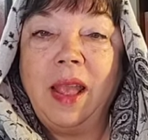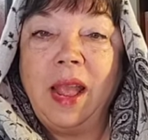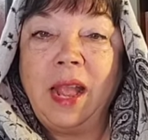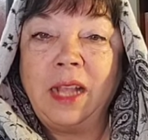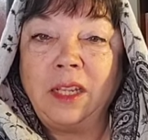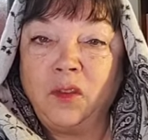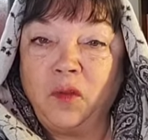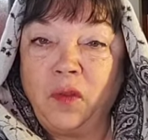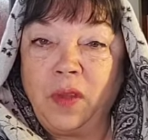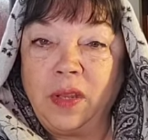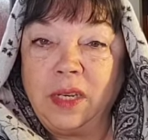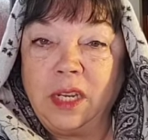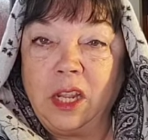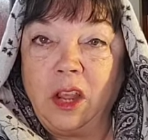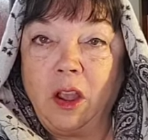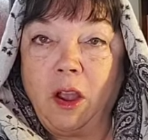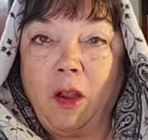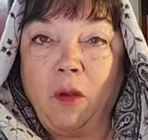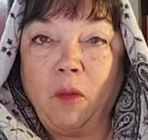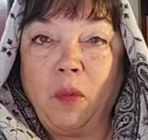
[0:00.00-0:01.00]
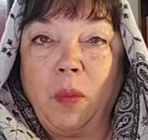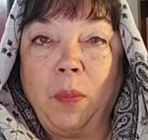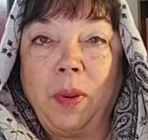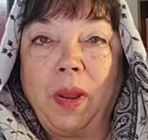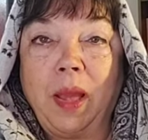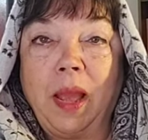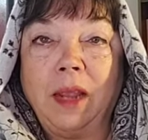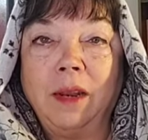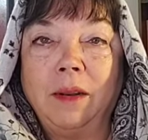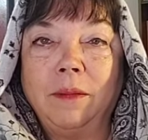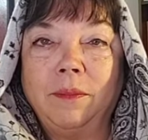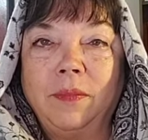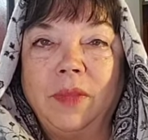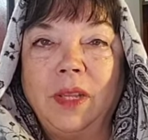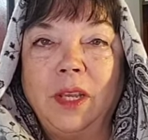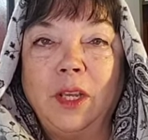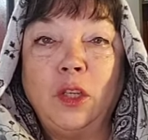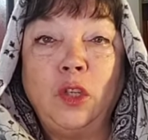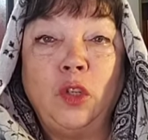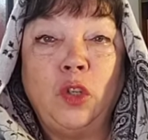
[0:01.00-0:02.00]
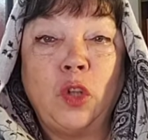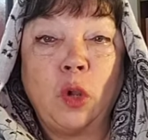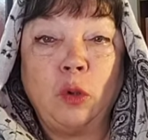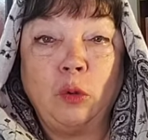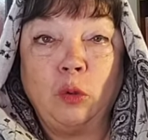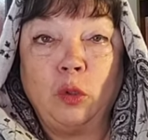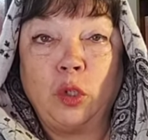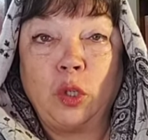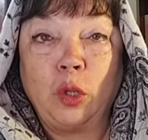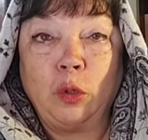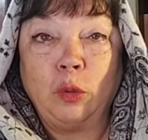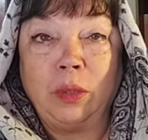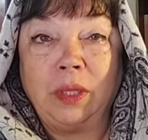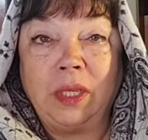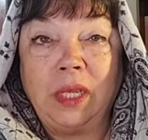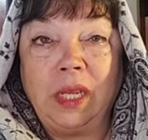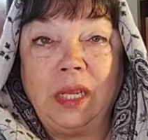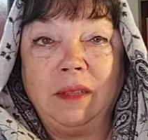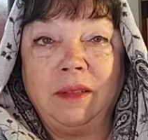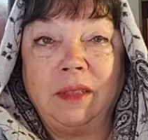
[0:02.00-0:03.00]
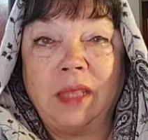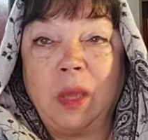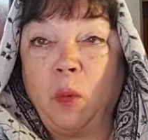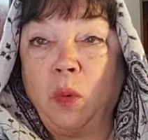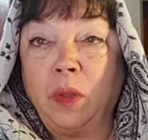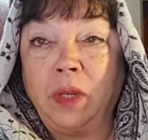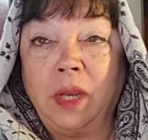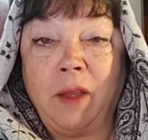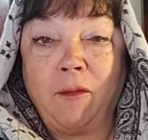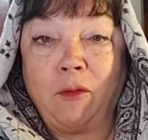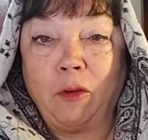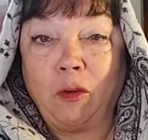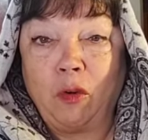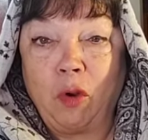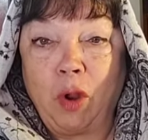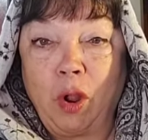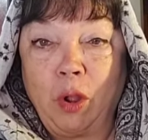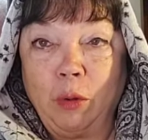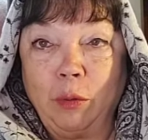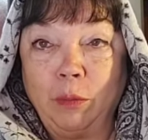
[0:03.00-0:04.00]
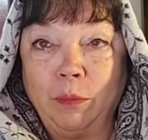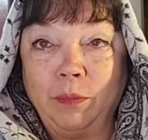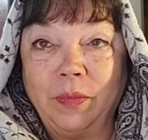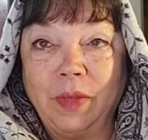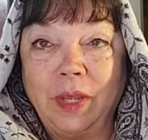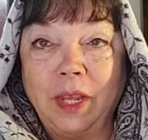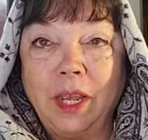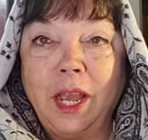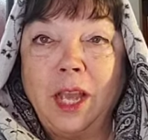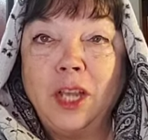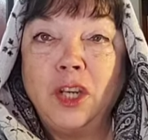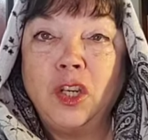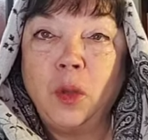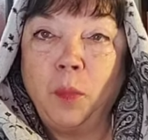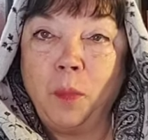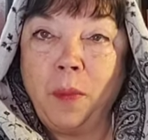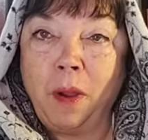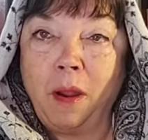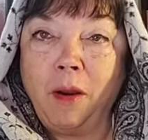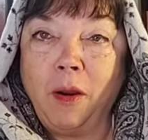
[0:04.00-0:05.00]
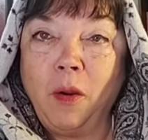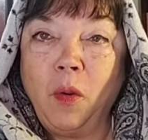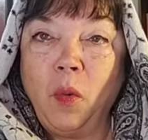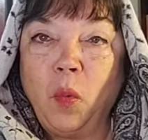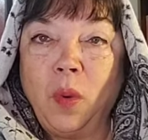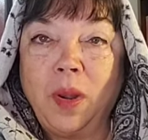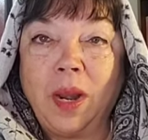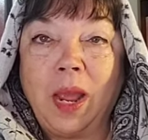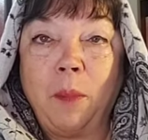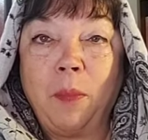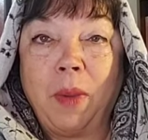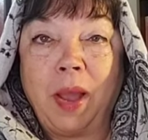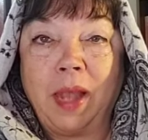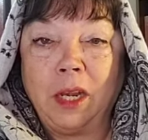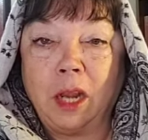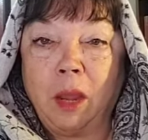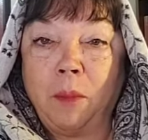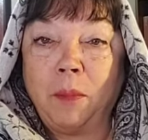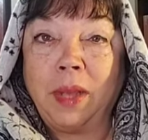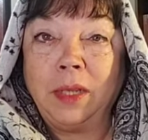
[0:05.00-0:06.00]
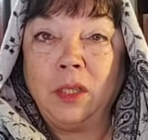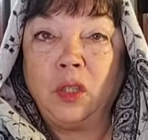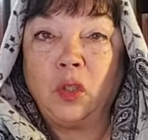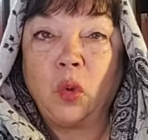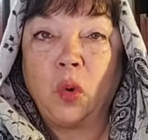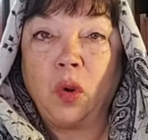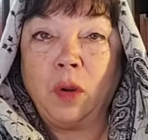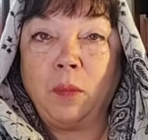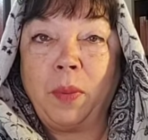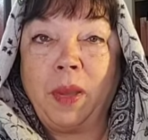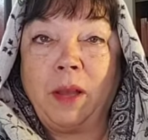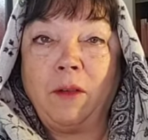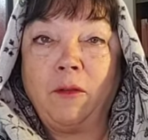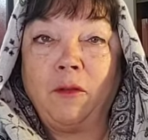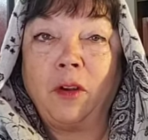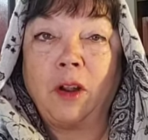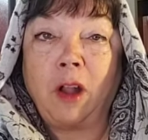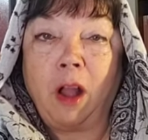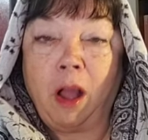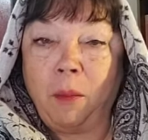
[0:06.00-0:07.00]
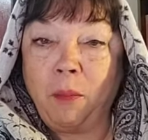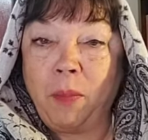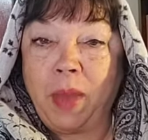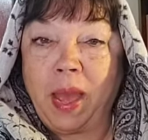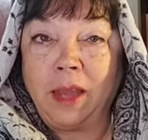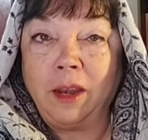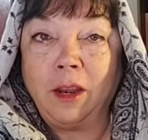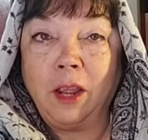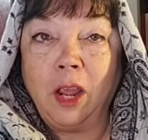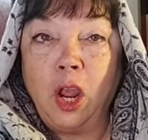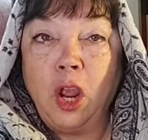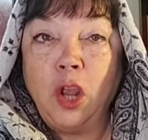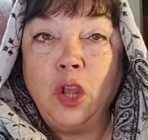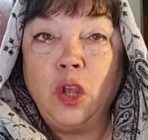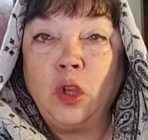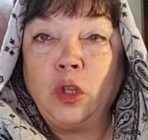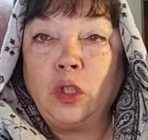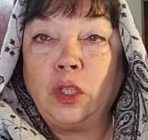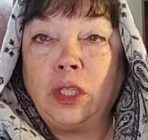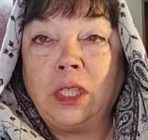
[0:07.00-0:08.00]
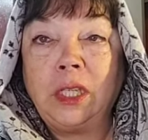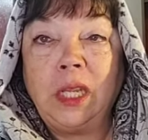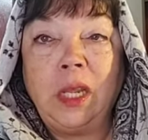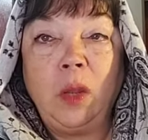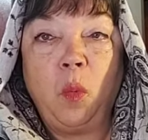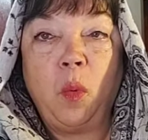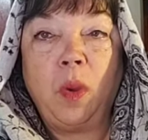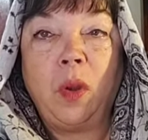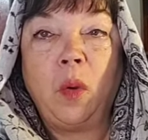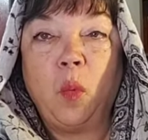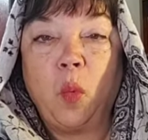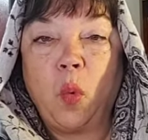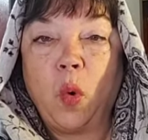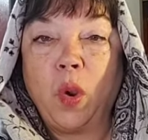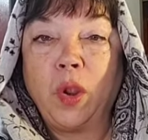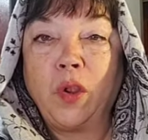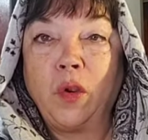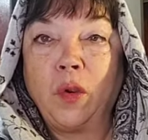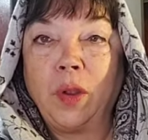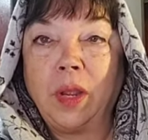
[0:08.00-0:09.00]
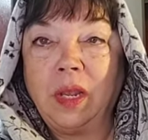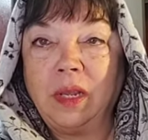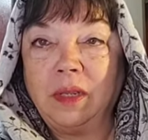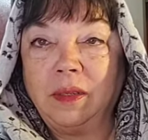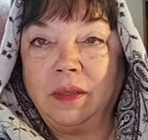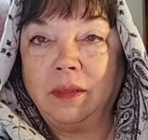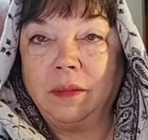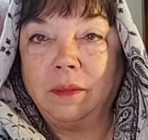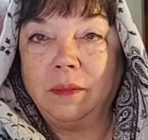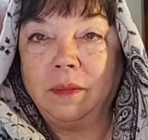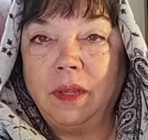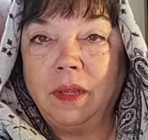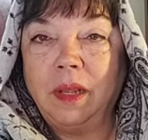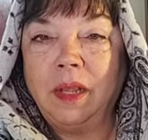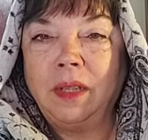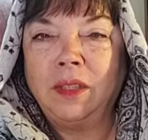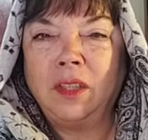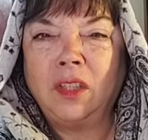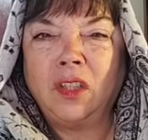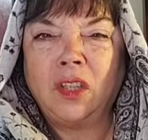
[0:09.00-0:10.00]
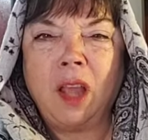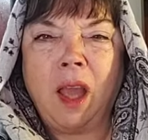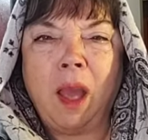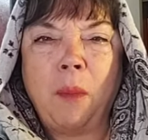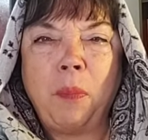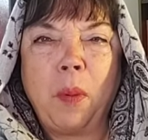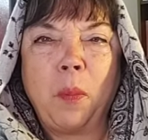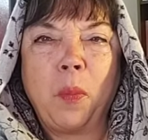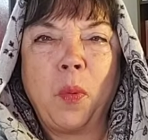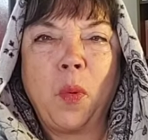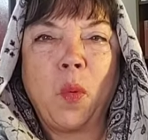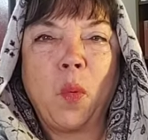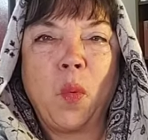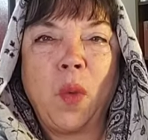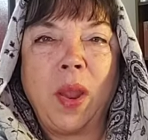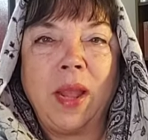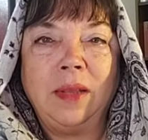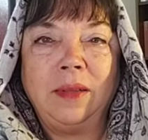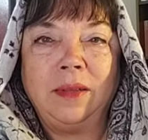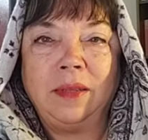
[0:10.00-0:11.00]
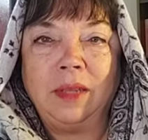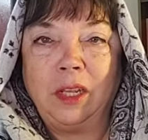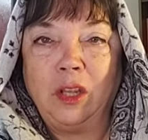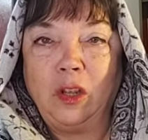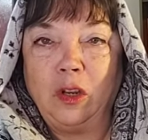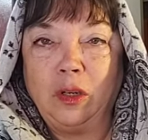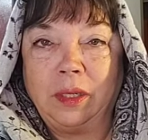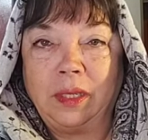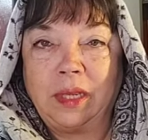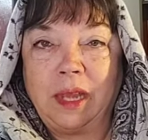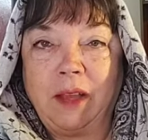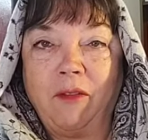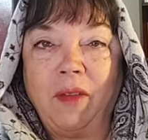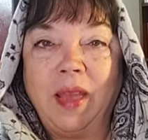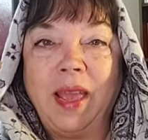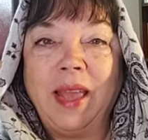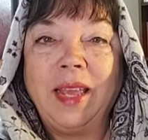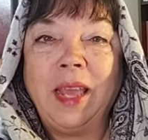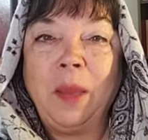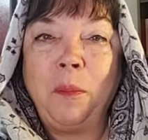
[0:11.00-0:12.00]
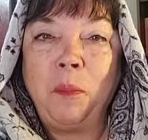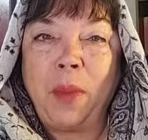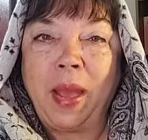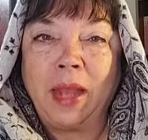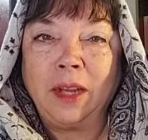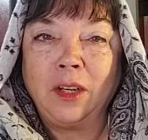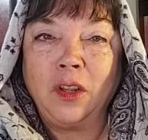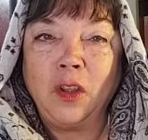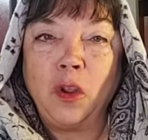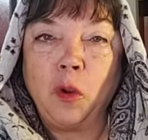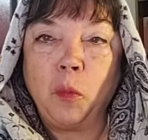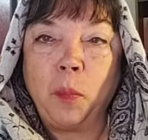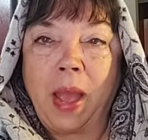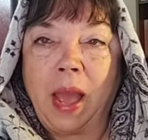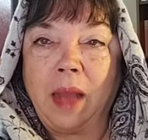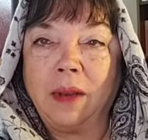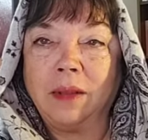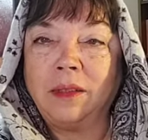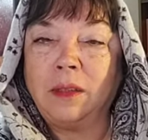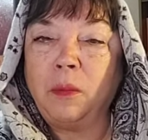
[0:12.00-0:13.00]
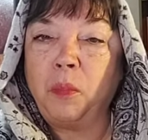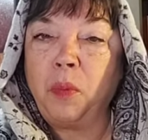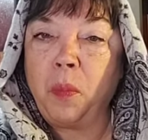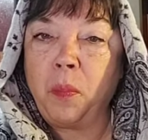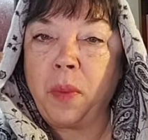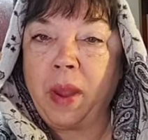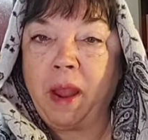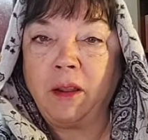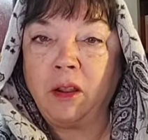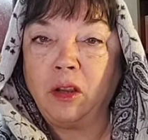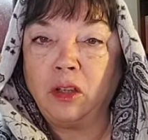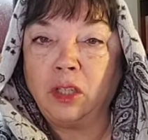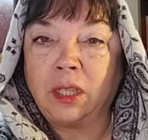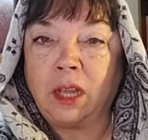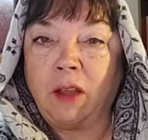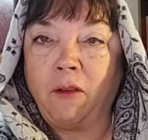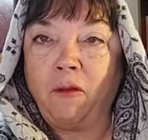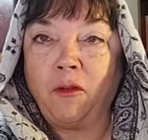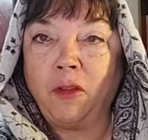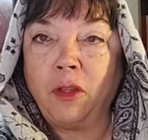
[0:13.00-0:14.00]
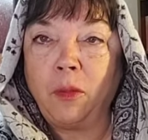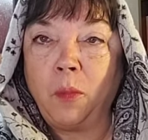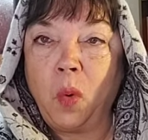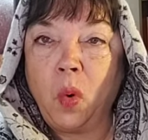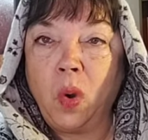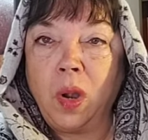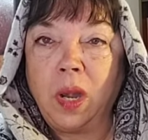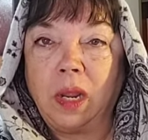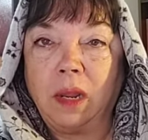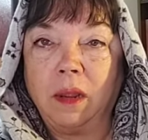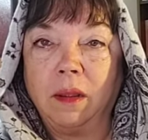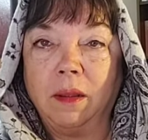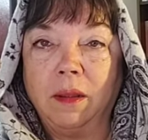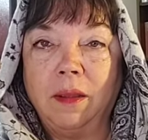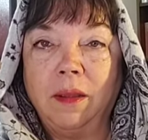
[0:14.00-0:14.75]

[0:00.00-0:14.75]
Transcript: Esfandiar replied, Don't sow seeds that will never grow. Tomorrow, when I bind on my sword belt for combat, you'll see what a warrior is. Stop praising yourself. Get back to your palace and prepare yourself for the morning.